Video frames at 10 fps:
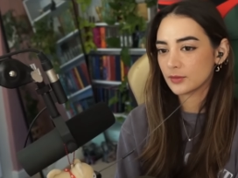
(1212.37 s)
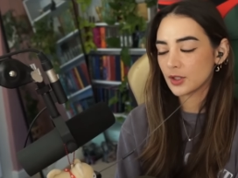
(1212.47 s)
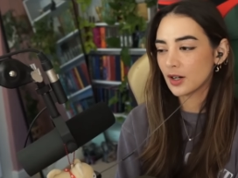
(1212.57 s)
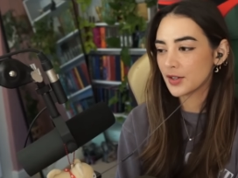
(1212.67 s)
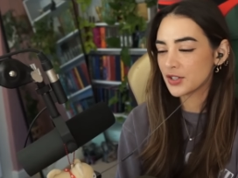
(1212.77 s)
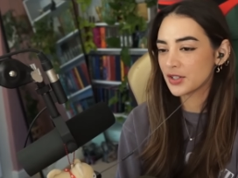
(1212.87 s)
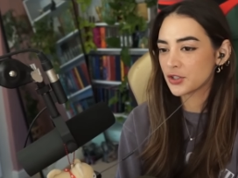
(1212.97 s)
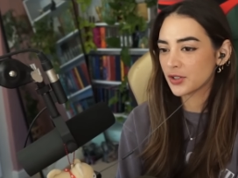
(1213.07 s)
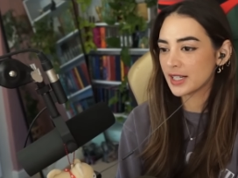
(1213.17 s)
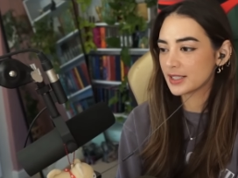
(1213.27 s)
Carnage in the
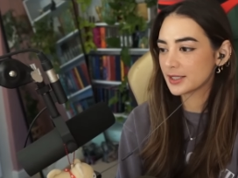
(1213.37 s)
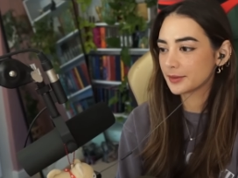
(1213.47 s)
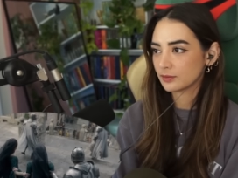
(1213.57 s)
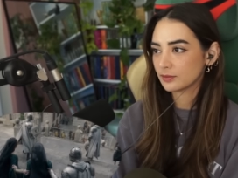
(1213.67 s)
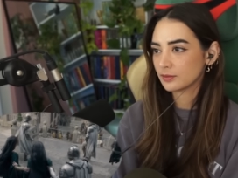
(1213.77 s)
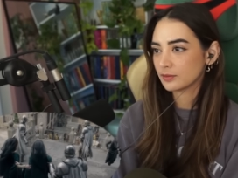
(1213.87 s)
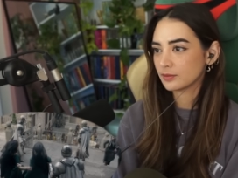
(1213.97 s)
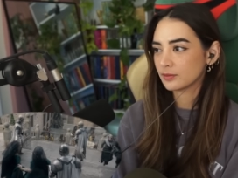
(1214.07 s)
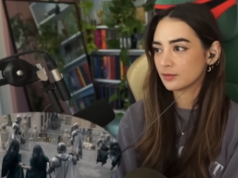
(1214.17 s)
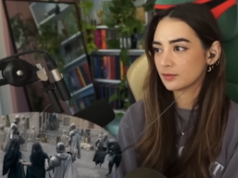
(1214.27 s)
streets.
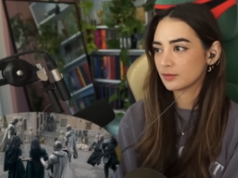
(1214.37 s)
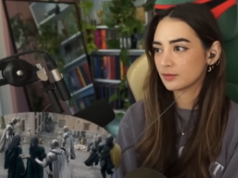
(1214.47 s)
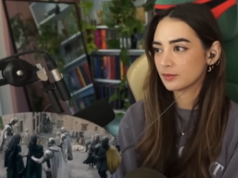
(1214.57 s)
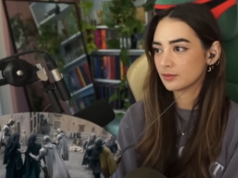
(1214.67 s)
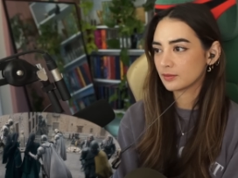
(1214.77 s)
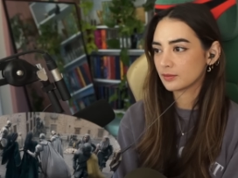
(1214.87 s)
Mind your flanks.